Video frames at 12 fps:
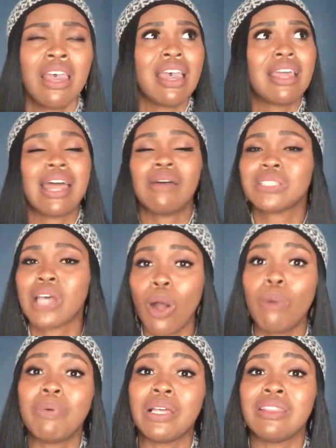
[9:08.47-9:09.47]
And I was
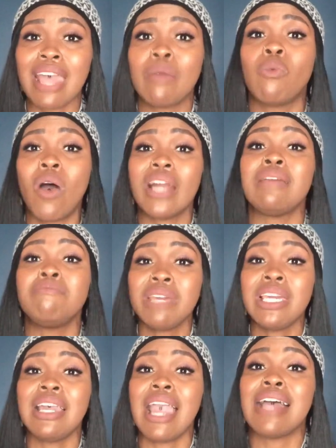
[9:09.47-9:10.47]
hoping they wanted
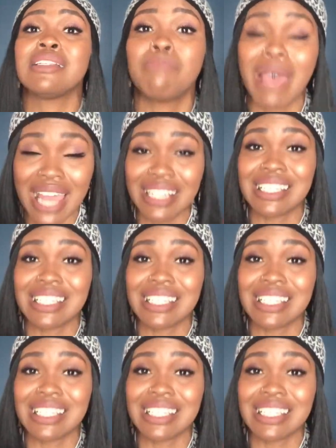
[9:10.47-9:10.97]
me as bad